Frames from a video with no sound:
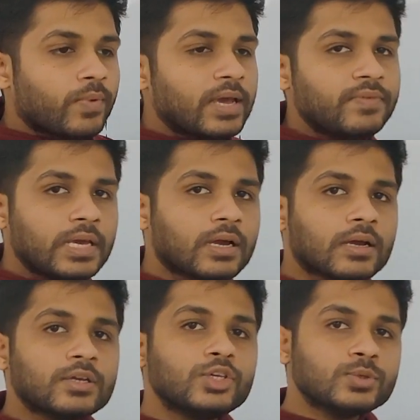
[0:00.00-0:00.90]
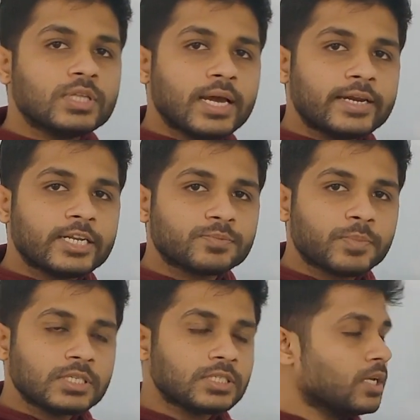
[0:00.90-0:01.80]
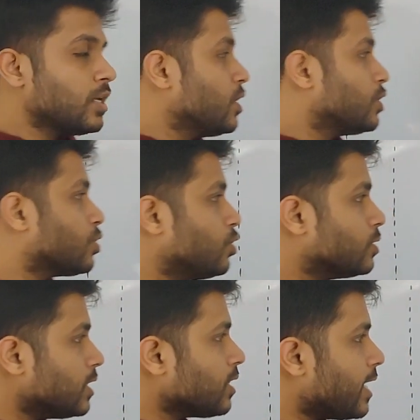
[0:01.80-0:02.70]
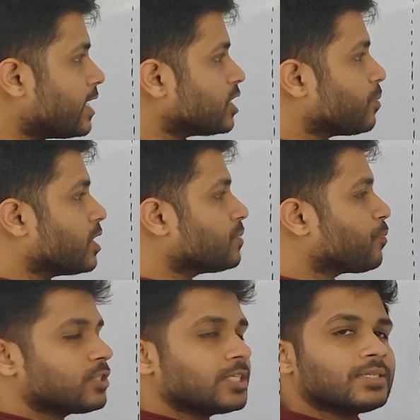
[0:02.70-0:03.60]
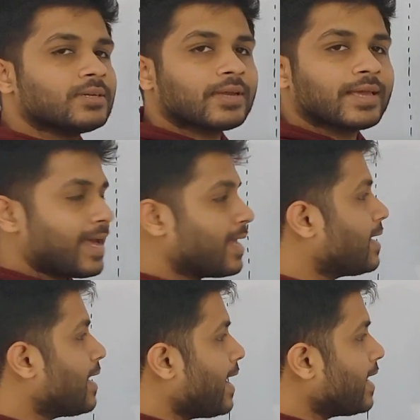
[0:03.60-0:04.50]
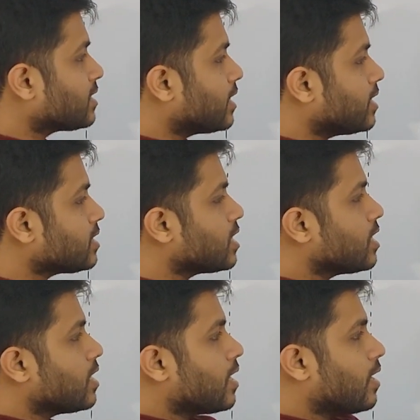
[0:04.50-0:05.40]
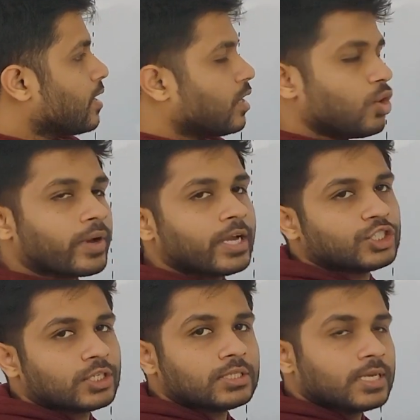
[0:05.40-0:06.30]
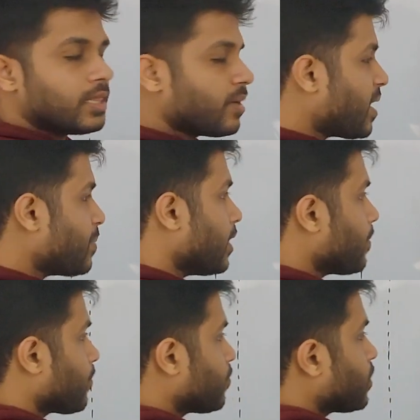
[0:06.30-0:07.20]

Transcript: Why we use the address bus? So using the address bus, processor can access locations in the memory.